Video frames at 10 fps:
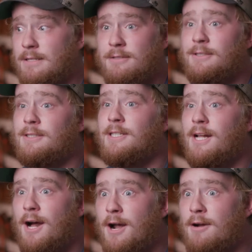There's a
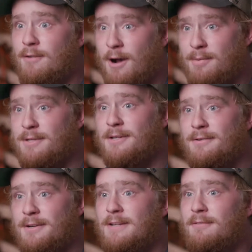lot of
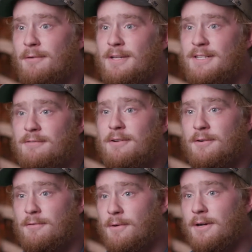opportunity for this
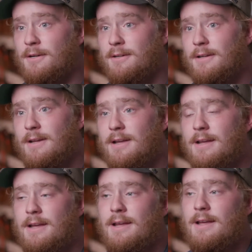field of work.
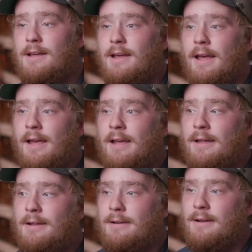
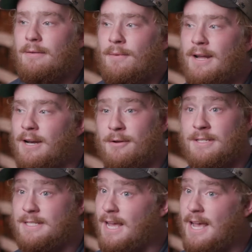And when I
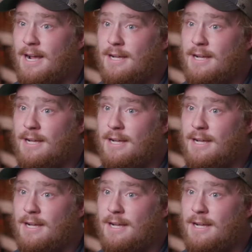noticed that,